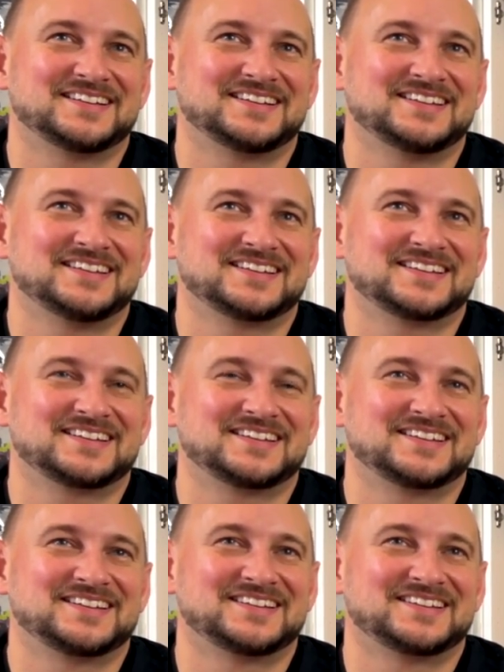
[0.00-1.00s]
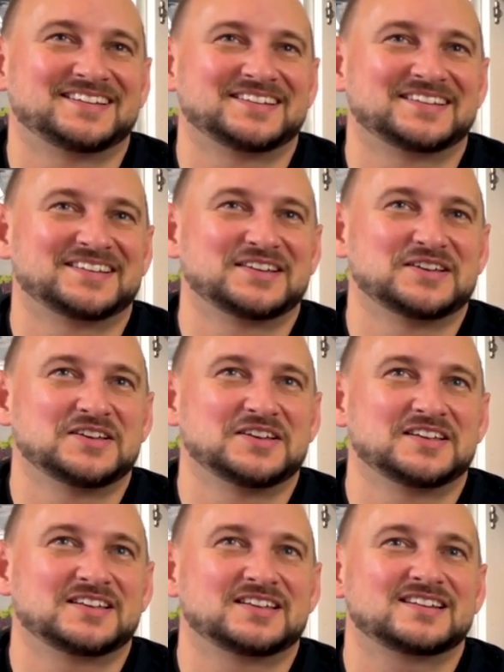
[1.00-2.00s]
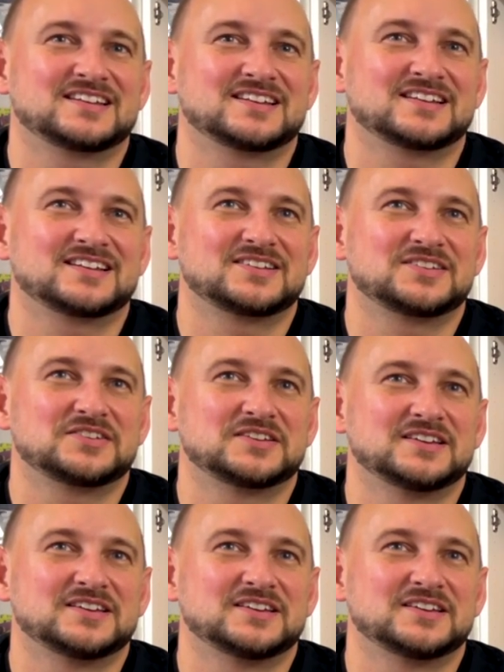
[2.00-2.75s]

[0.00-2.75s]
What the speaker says: (silent)